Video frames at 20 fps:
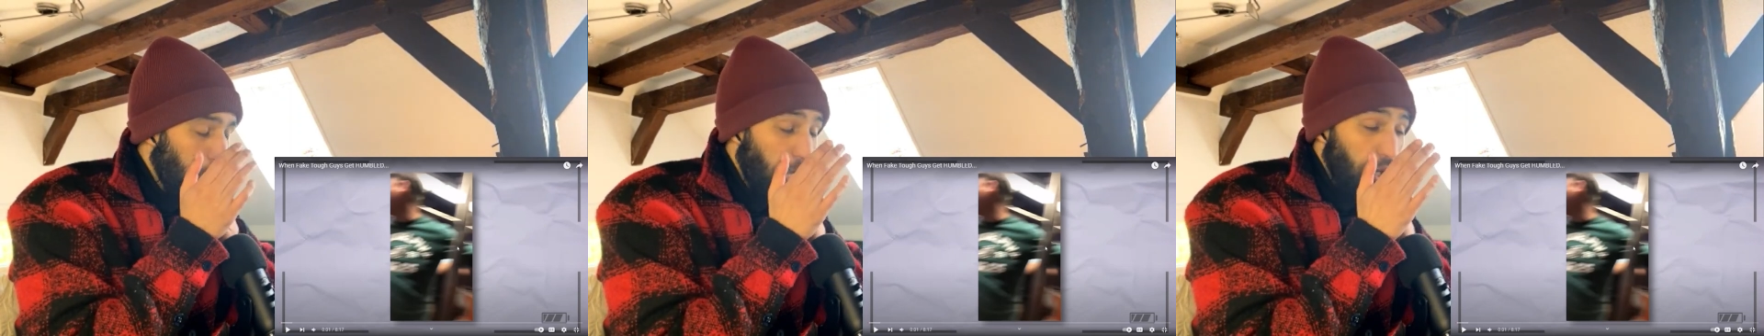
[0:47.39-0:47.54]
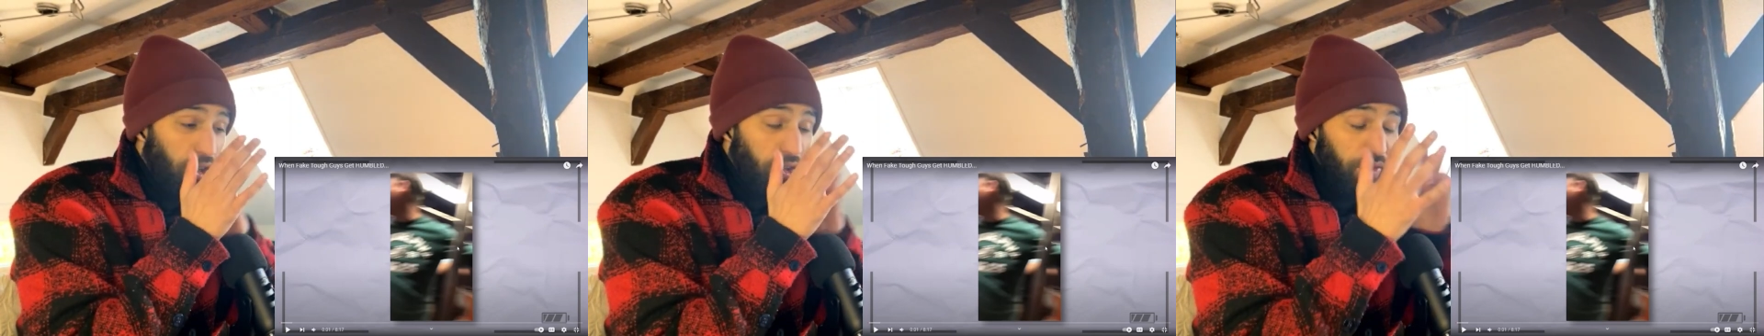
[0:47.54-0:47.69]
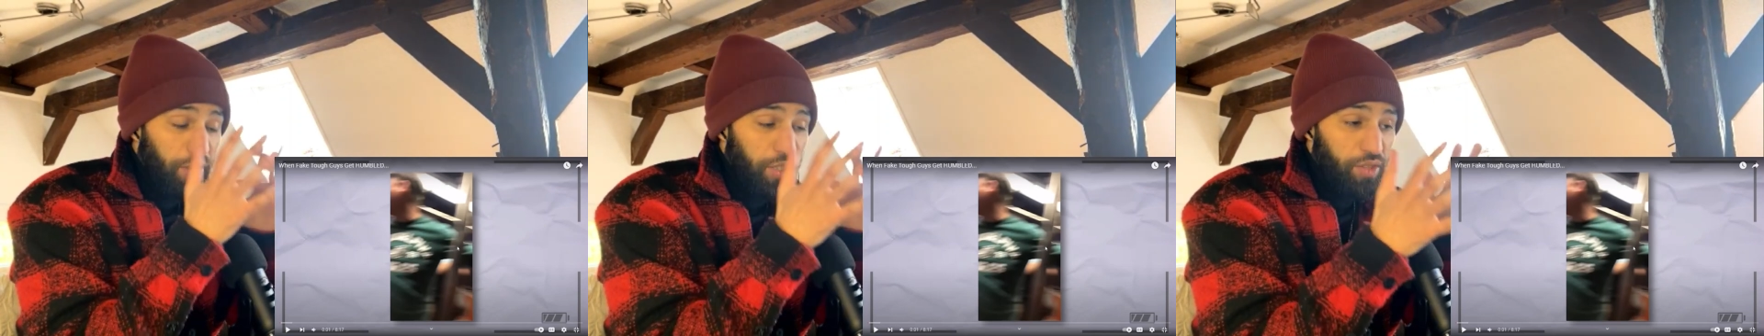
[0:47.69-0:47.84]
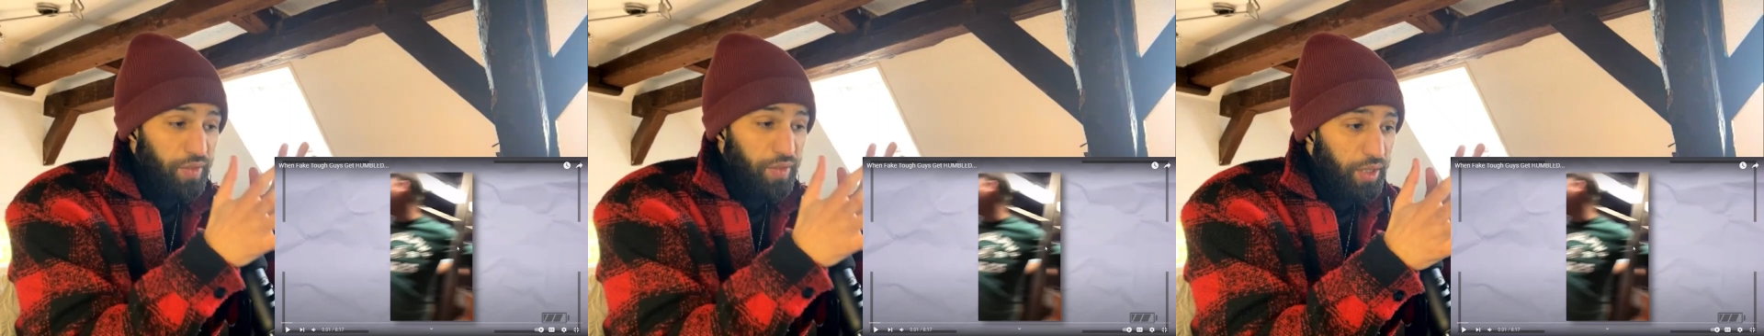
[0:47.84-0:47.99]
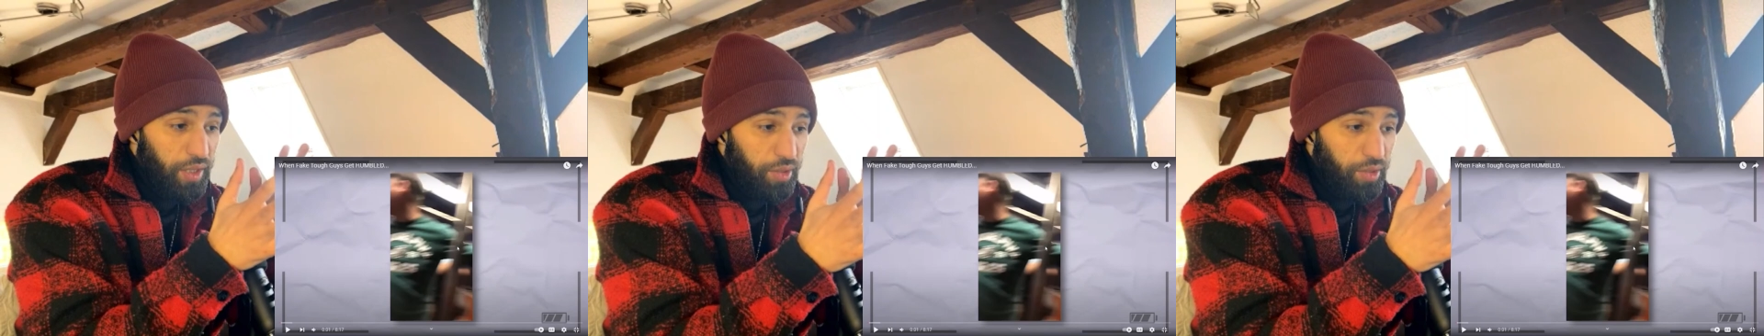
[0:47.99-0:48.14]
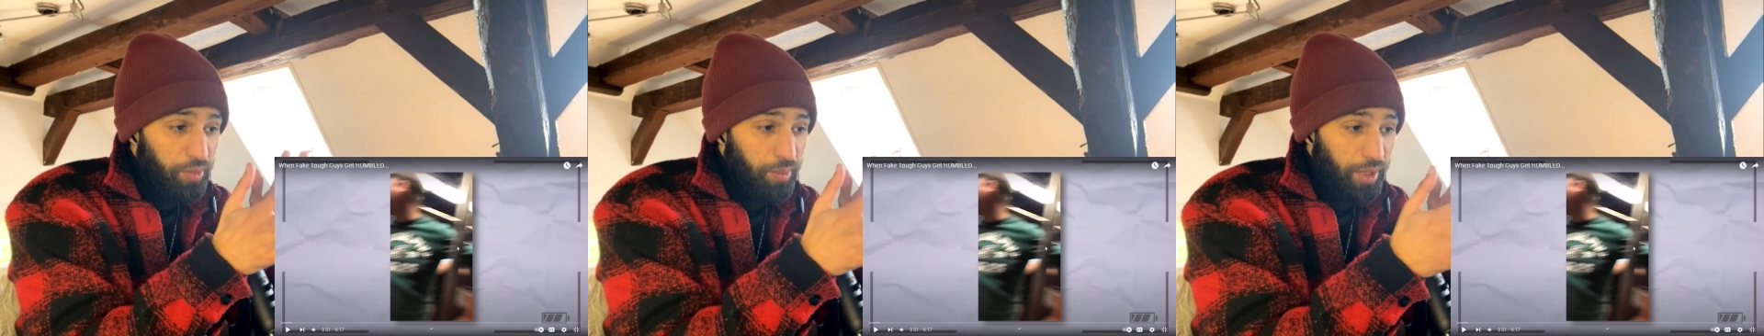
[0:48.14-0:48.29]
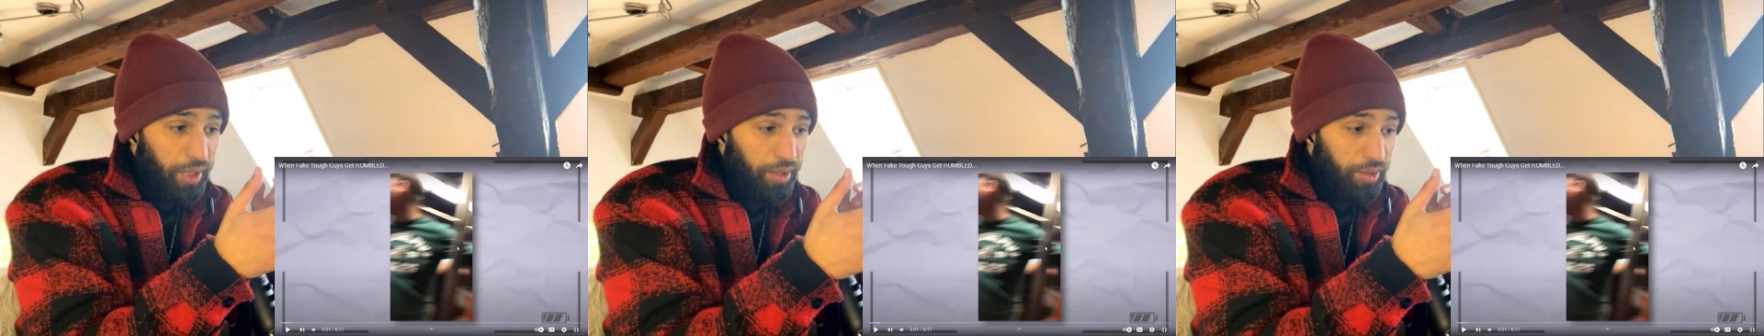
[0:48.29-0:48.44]
i love this
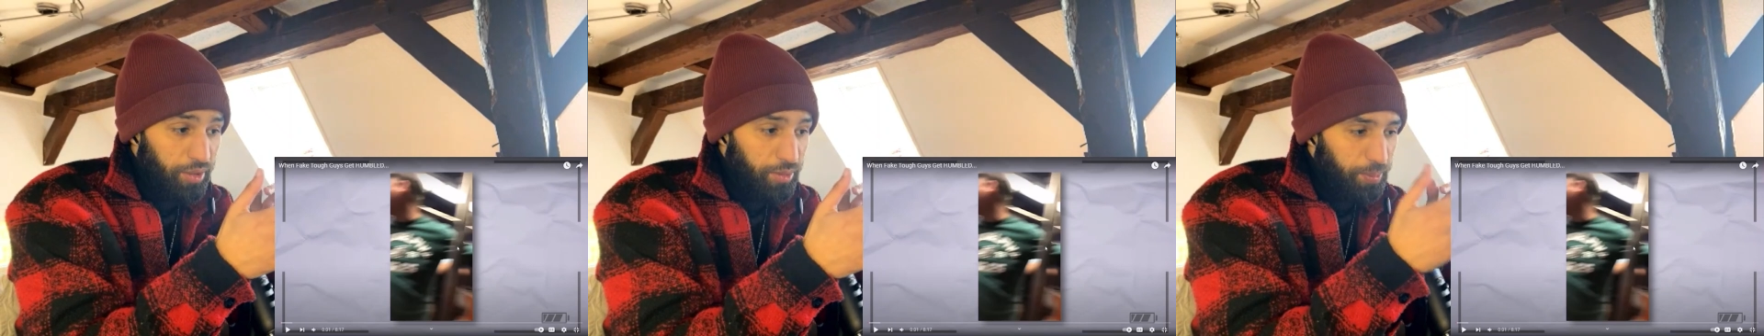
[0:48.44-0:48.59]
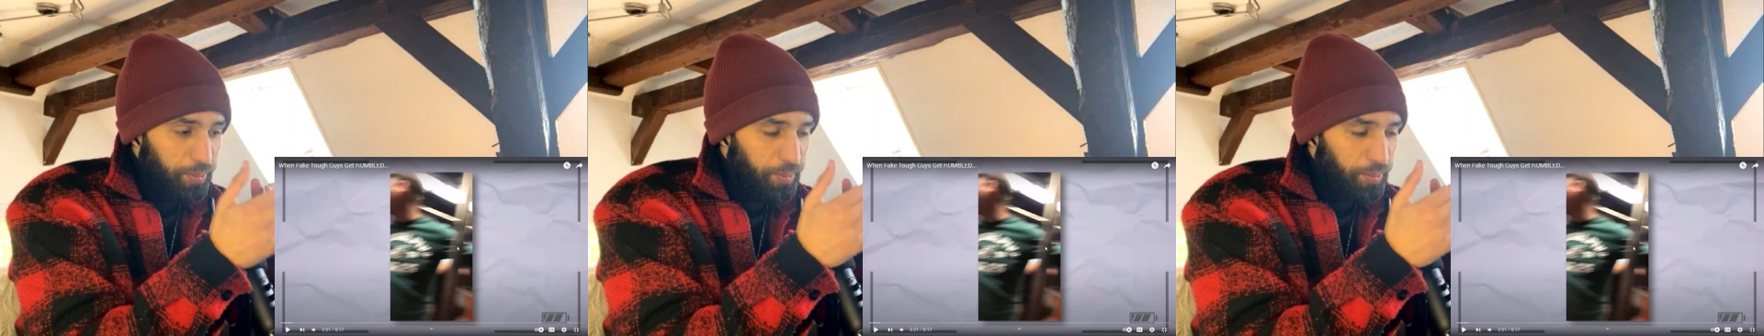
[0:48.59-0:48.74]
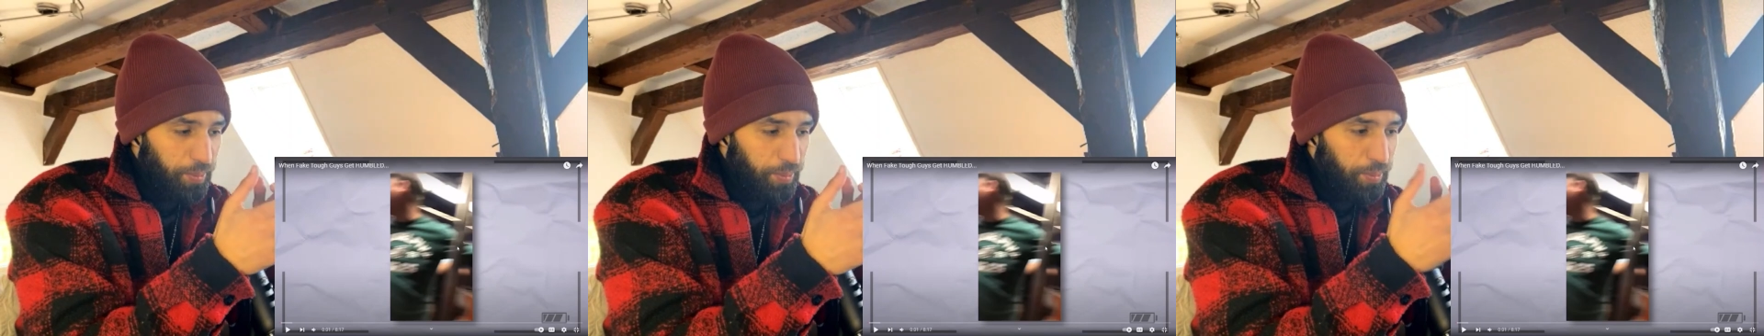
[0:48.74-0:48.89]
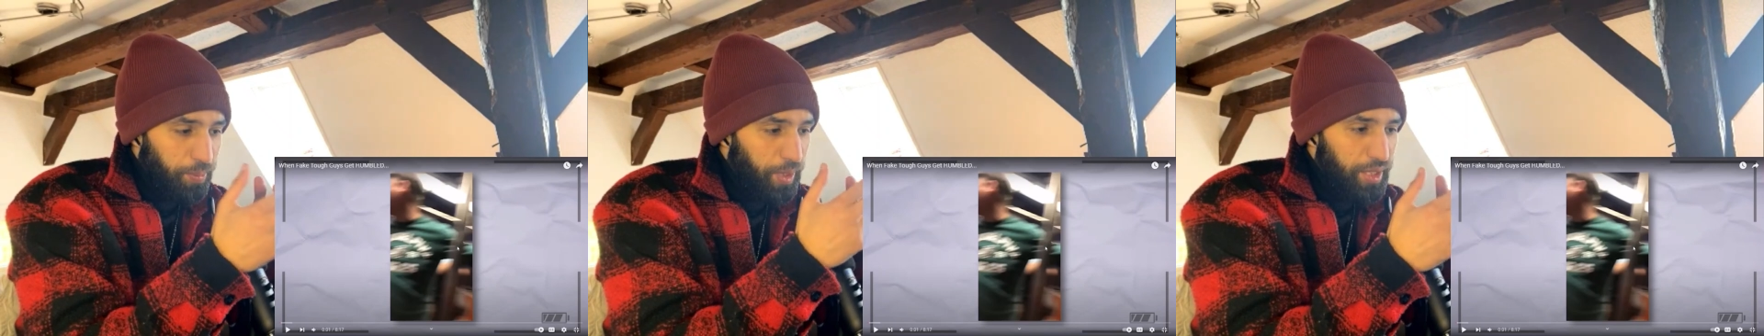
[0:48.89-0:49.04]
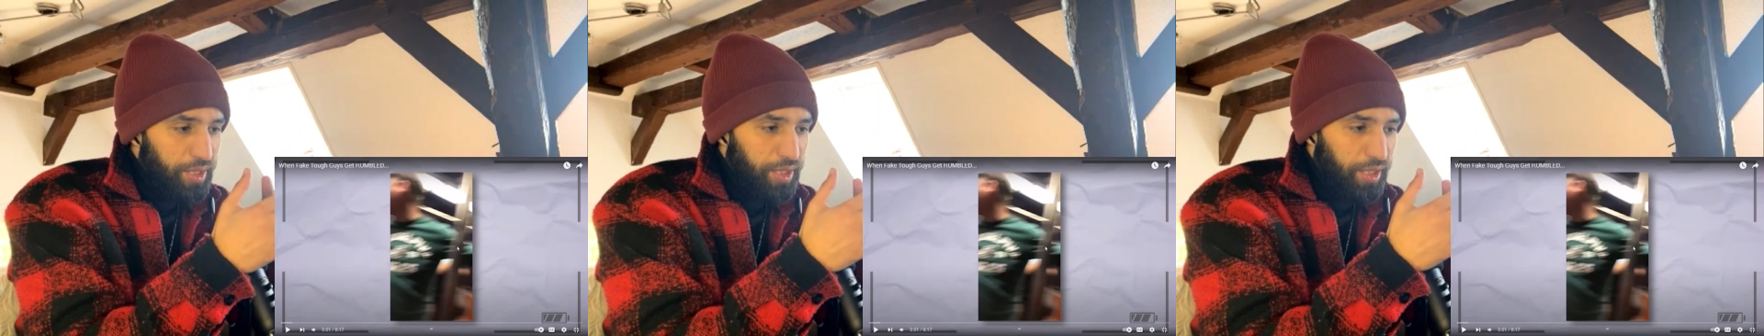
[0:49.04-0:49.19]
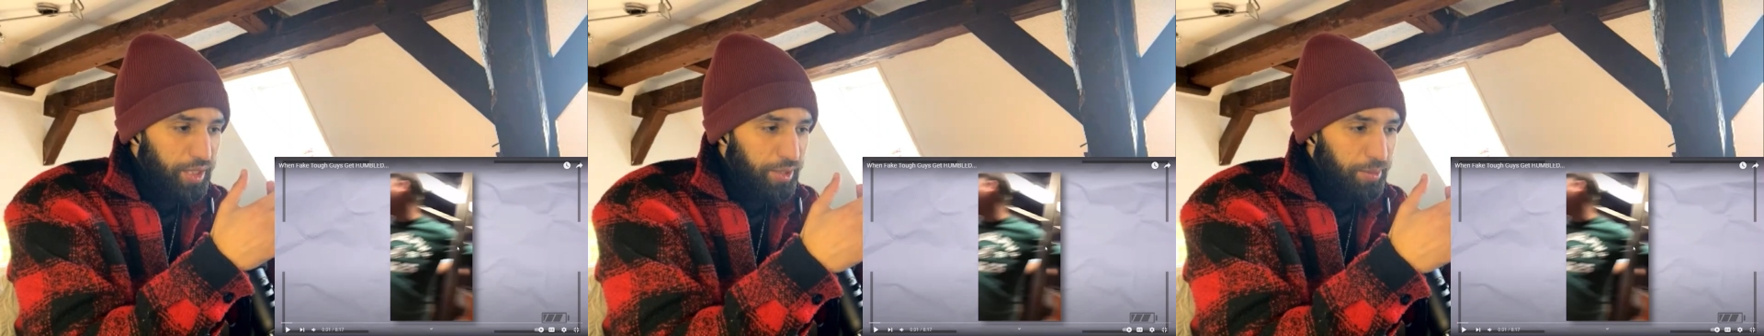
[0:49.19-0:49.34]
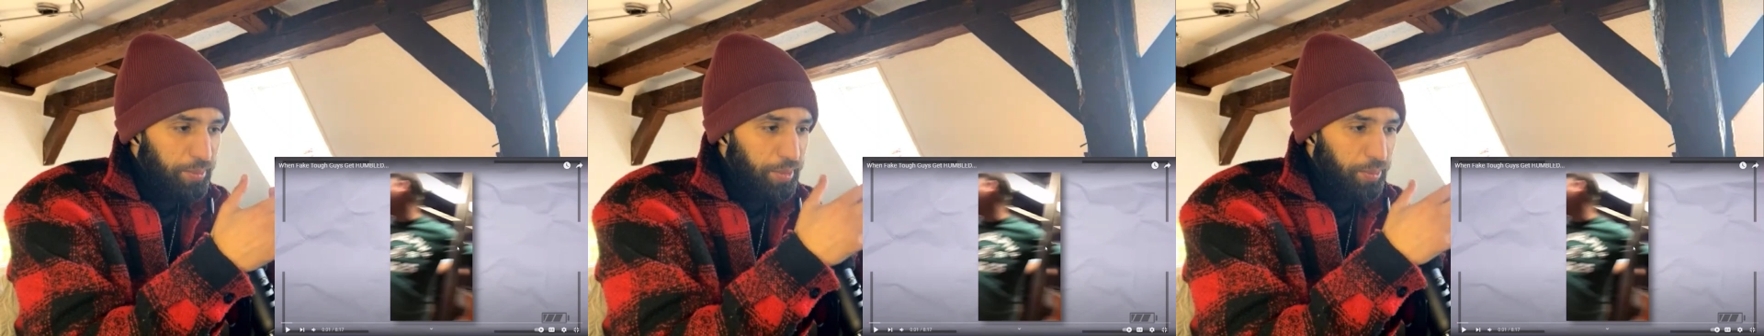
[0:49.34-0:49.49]
video because
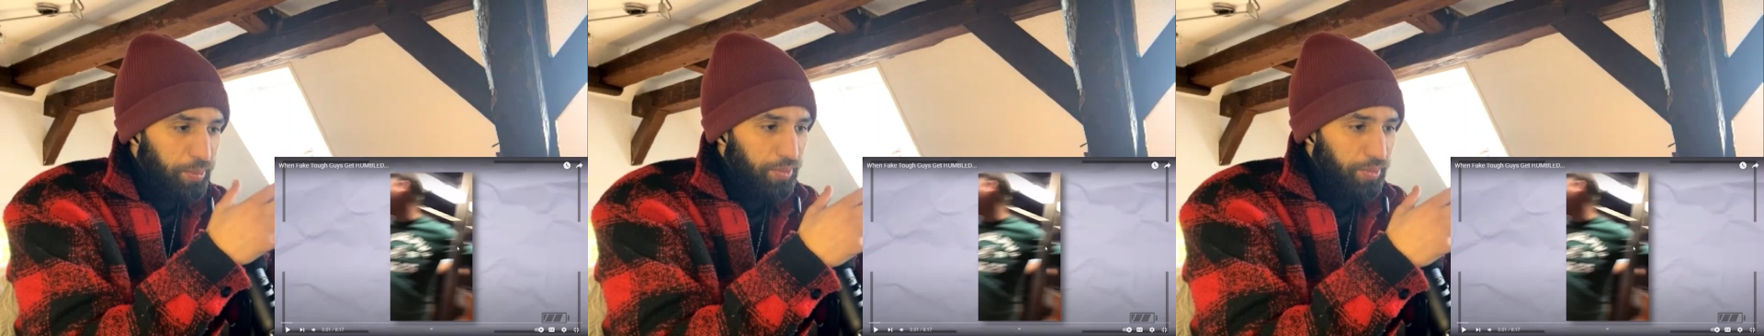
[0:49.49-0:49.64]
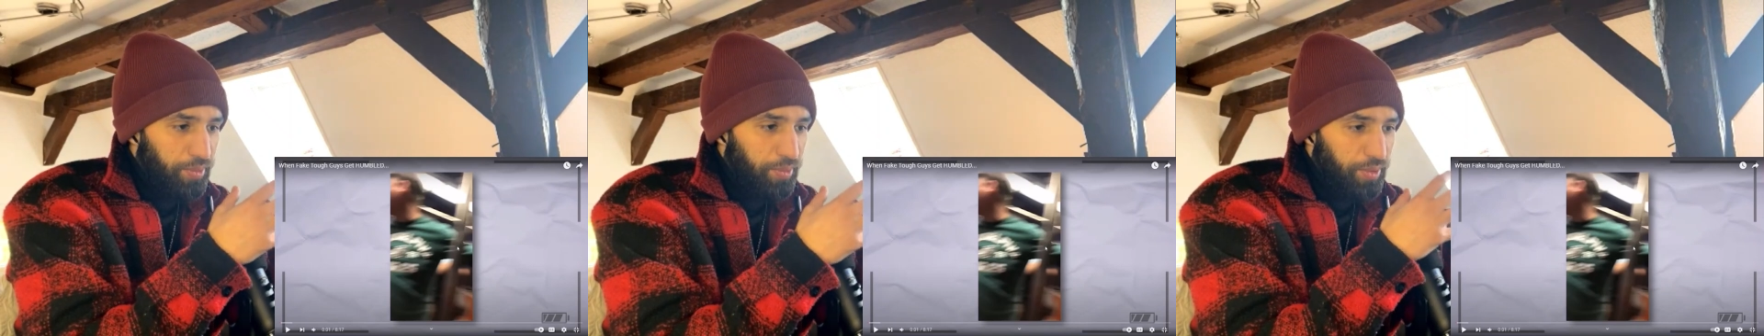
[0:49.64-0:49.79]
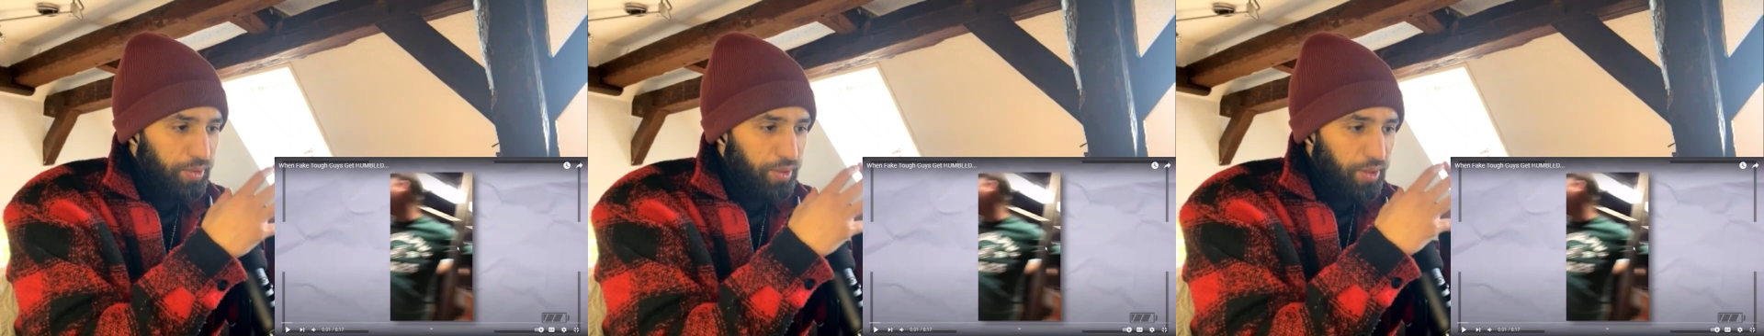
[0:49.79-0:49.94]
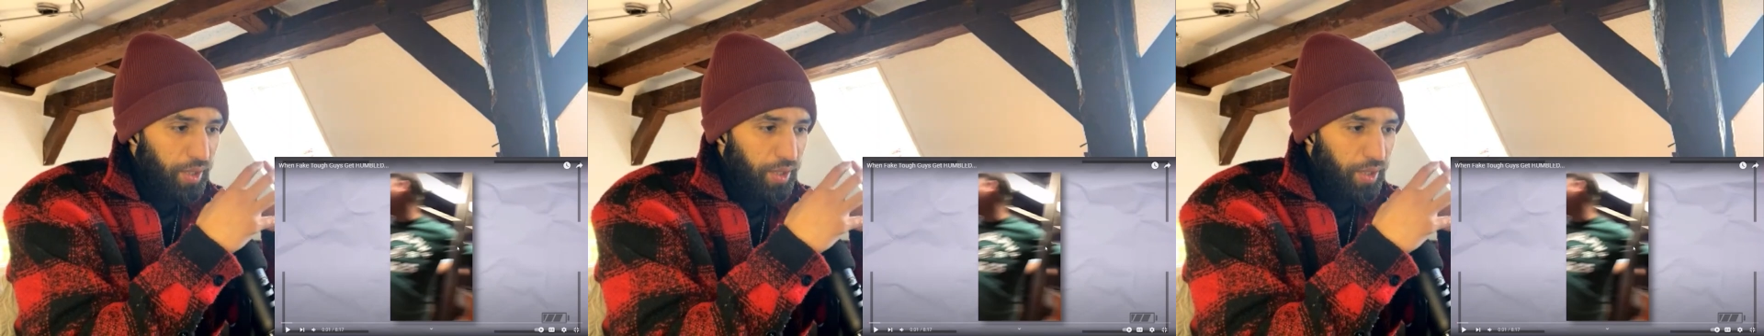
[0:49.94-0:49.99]
basically people